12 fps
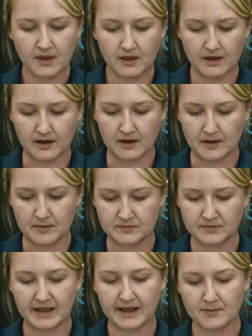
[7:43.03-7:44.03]

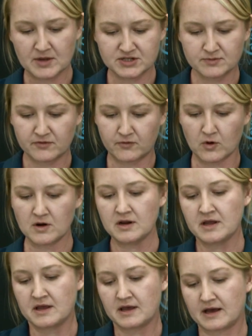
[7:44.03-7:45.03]
Like I mentioned before,
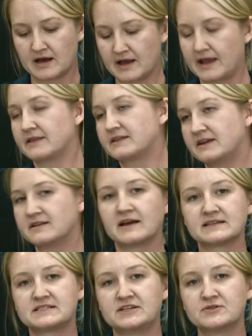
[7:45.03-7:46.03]
Anthony
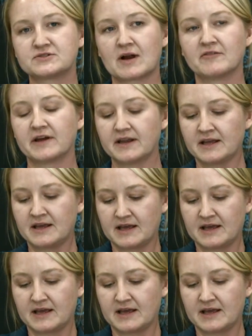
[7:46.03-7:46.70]
likes to use Revit,